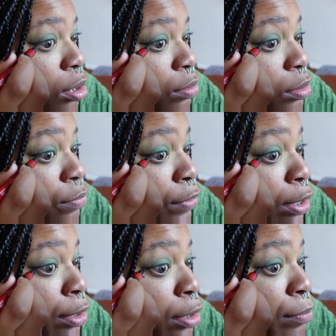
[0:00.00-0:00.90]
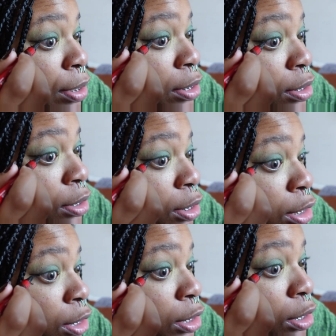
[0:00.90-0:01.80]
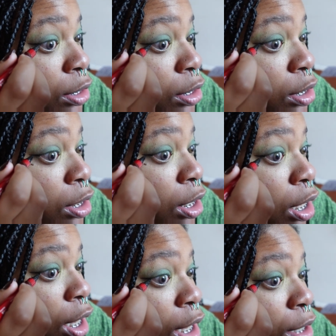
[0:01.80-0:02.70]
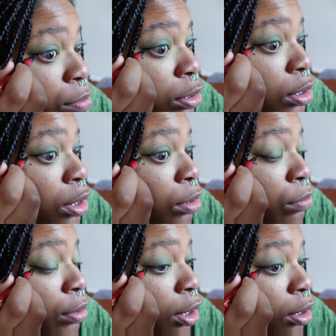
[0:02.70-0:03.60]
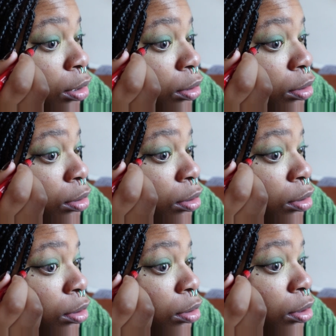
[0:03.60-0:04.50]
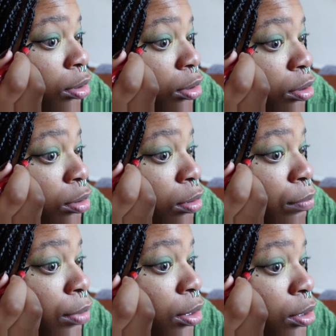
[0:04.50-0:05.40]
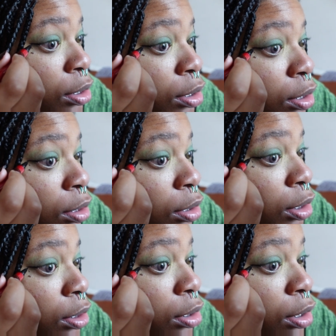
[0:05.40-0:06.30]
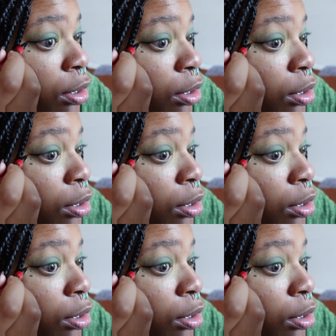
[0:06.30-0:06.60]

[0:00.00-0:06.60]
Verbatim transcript: It's a very amazing liner. I was like, wow, this is an amazing liner yesterday.